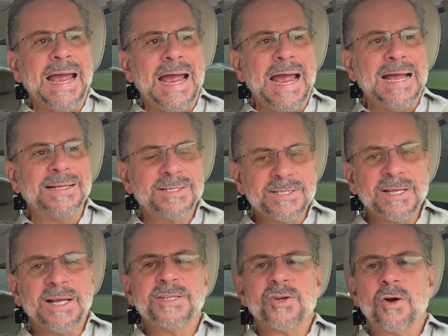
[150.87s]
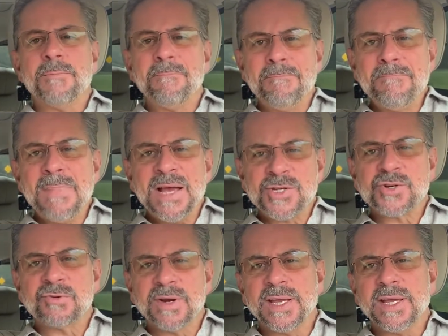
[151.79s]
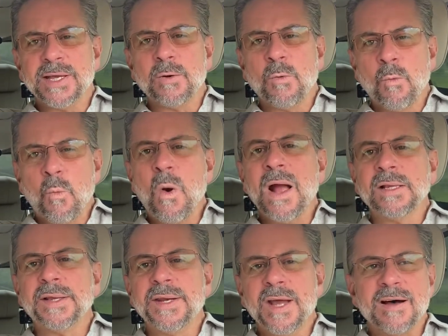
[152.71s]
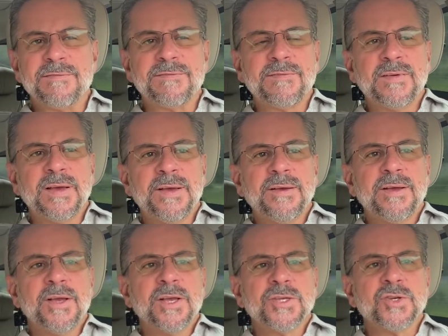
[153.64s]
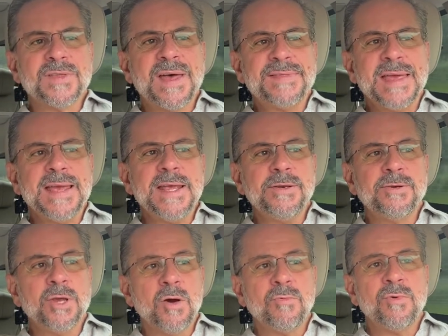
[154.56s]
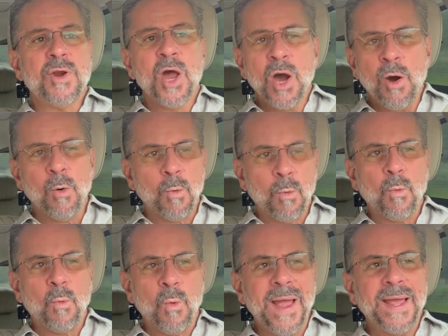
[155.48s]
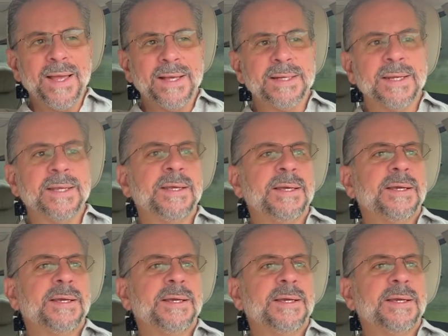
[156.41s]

And sites aren't measuring it well enough so that they don't know when